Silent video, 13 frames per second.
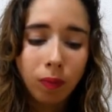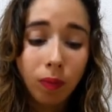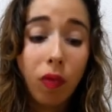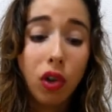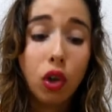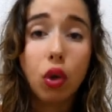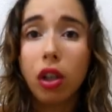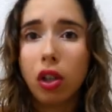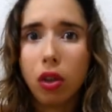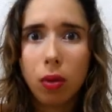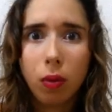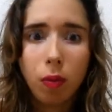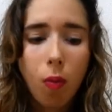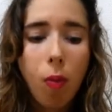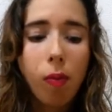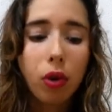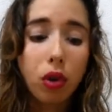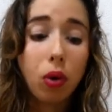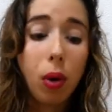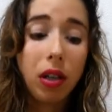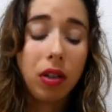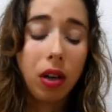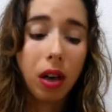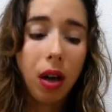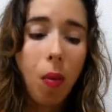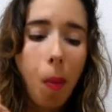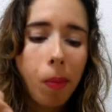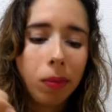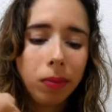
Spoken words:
Visually too, looks quite stunning.